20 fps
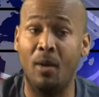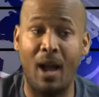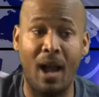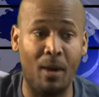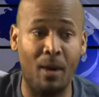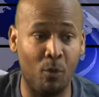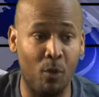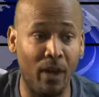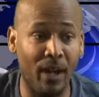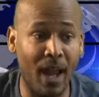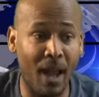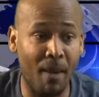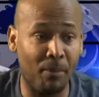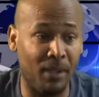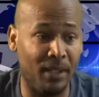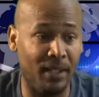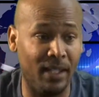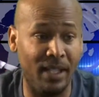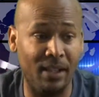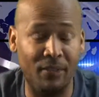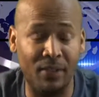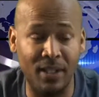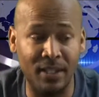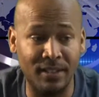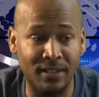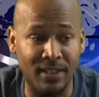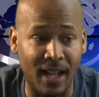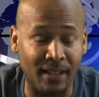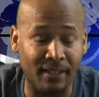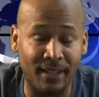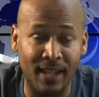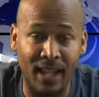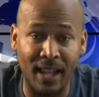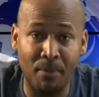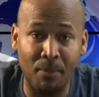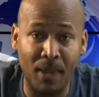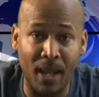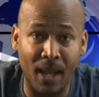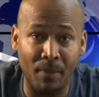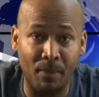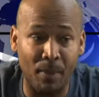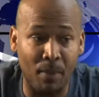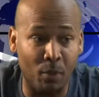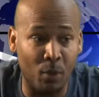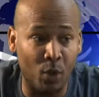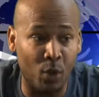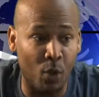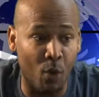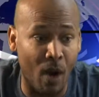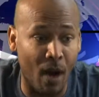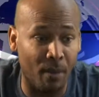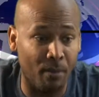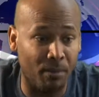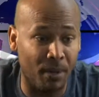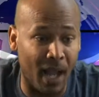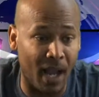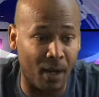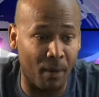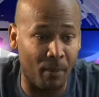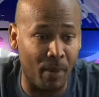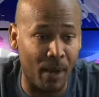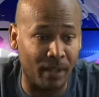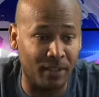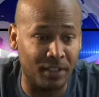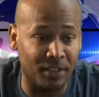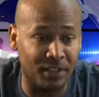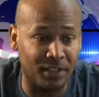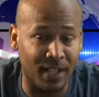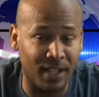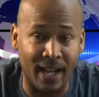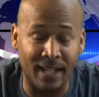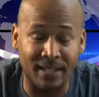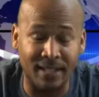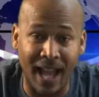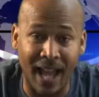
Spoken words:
What I believe is that they pay people to go out and blog about their sites.